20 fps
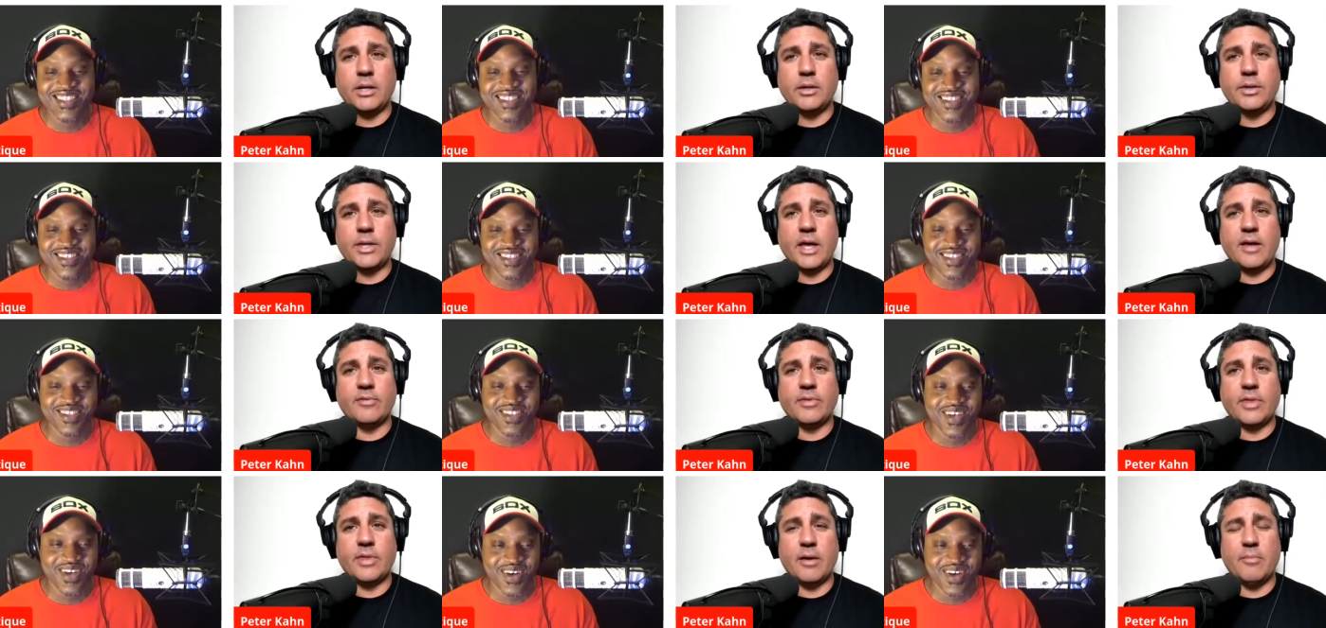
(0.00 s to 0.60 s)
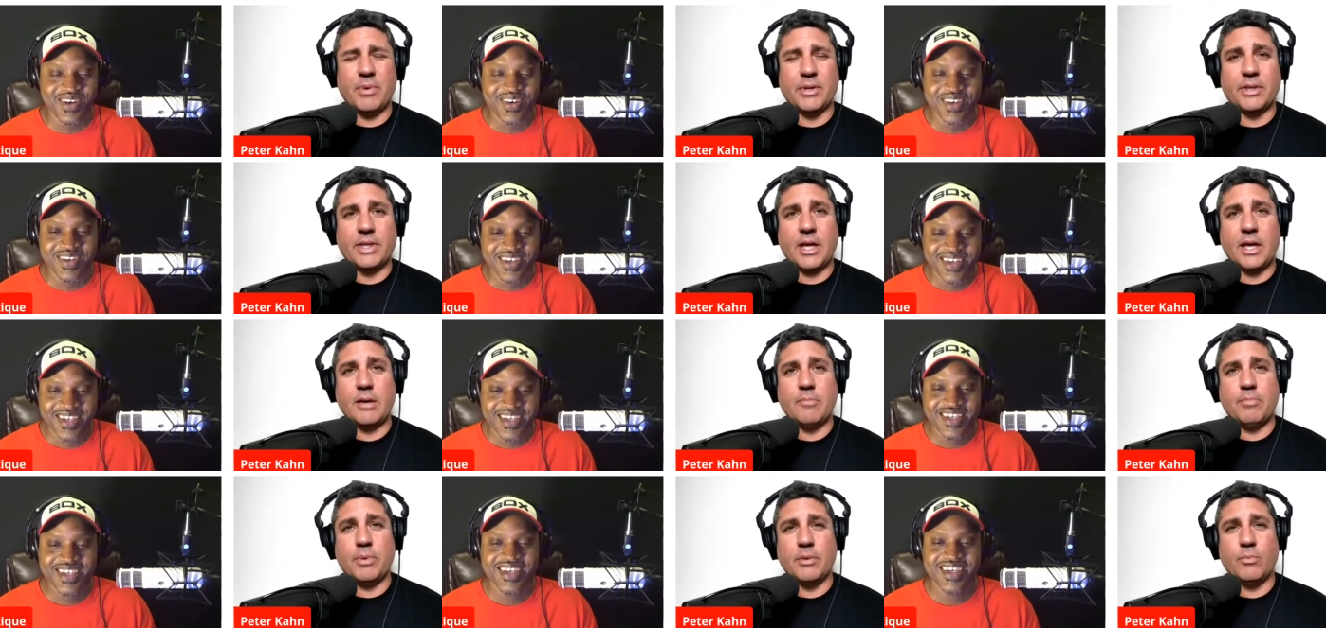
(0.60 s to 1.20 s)
Speaker 1: they, they, but
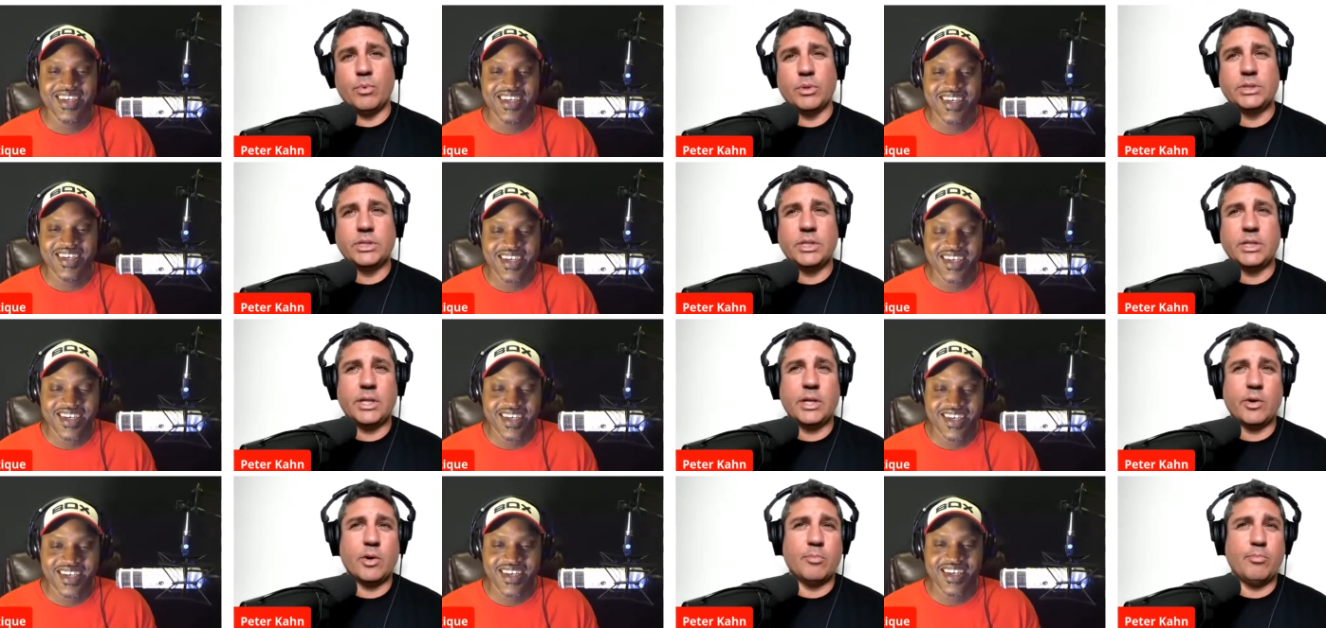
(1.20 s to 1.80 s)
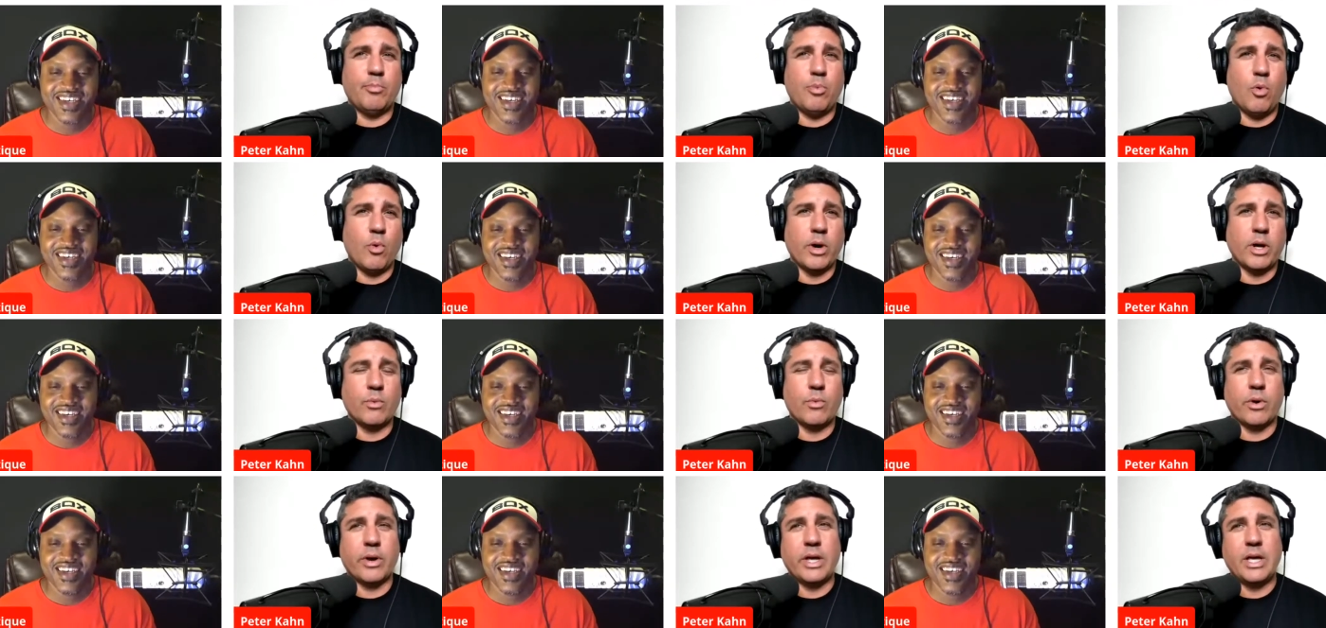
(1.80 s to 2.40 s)
they, but wasn't there a
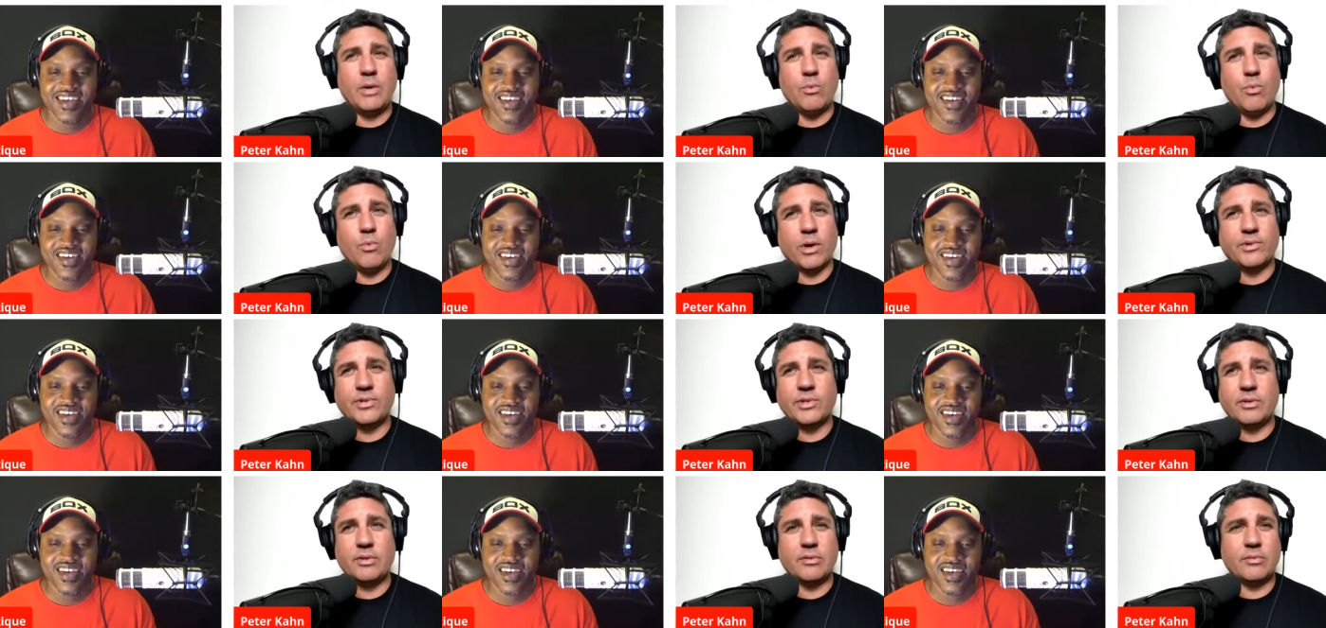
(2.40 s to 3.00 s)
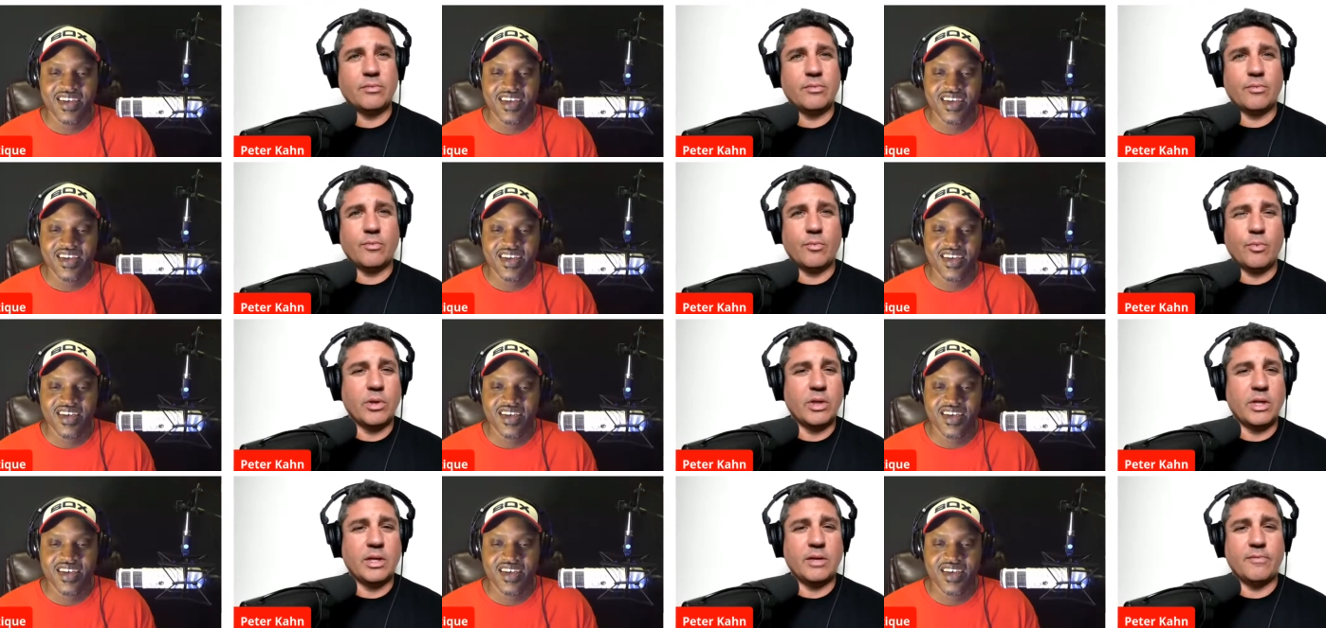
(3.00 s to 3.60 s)
point where he wasn't
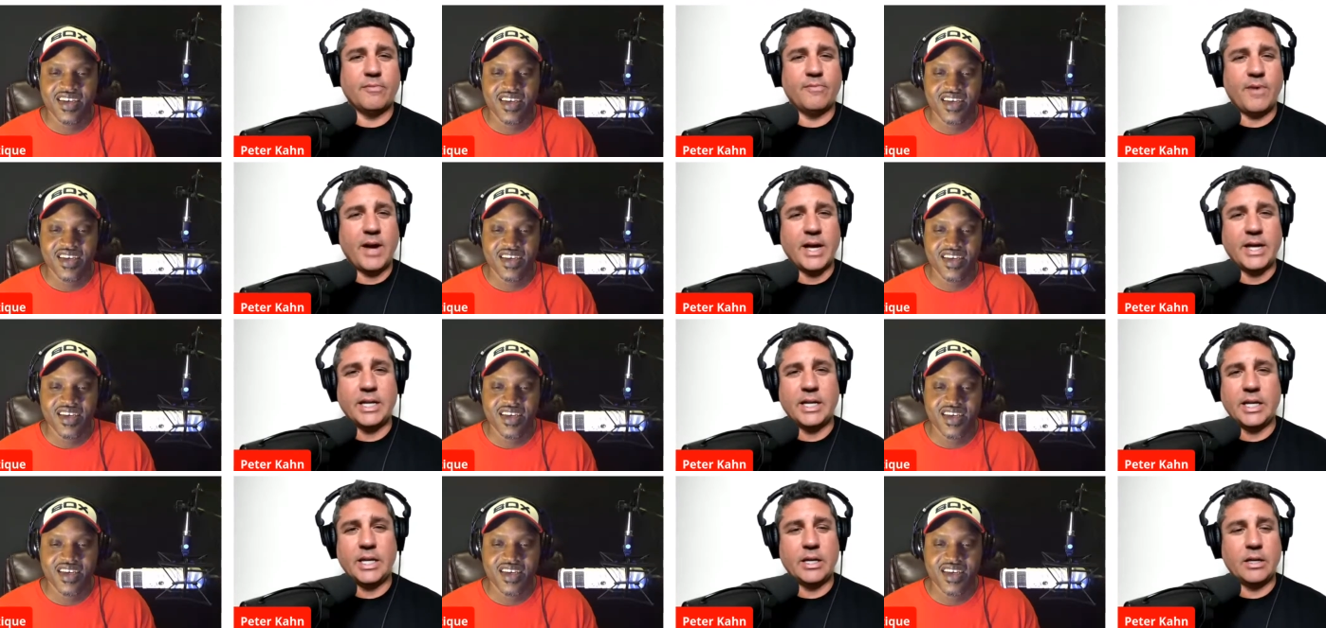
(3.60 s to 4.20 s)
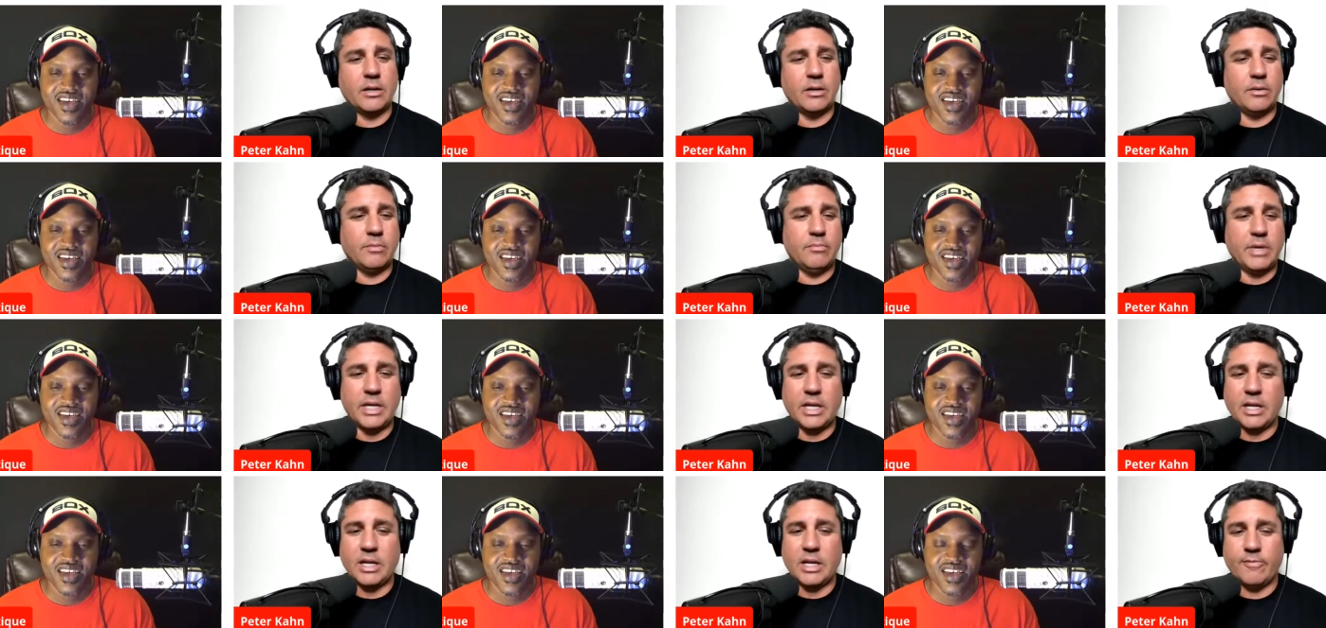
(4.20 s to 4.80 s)
really
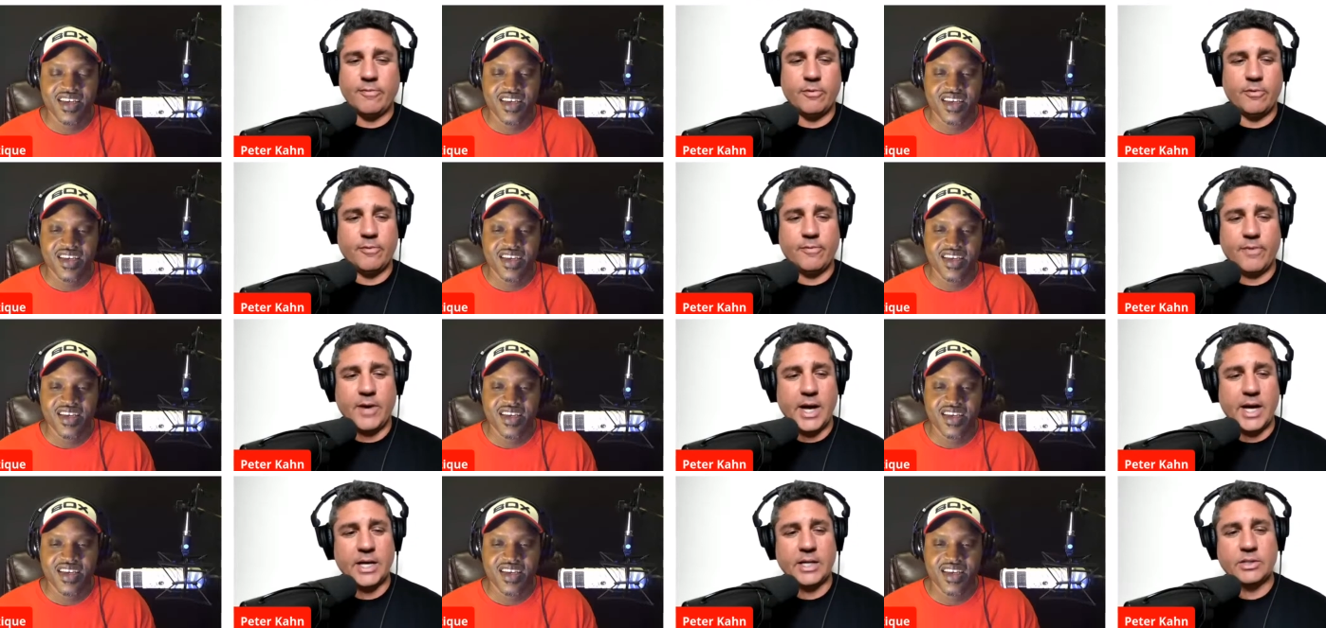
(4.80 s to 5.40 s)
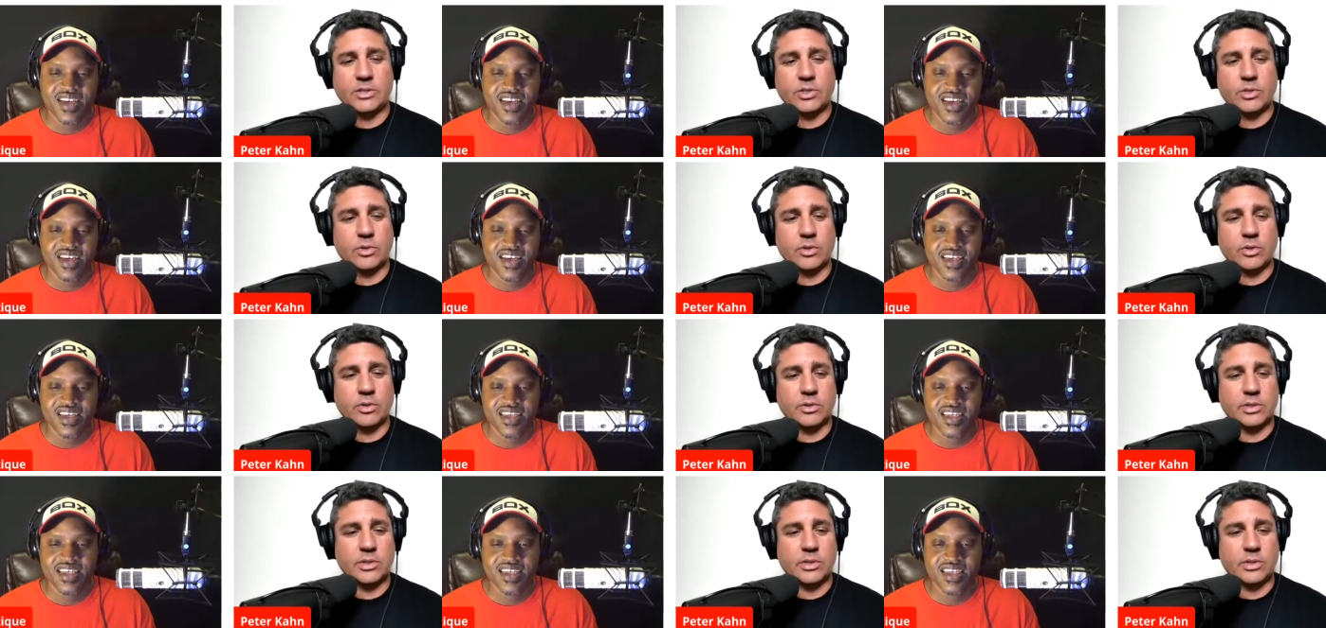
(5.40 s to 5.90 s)
fighting meaningful fights or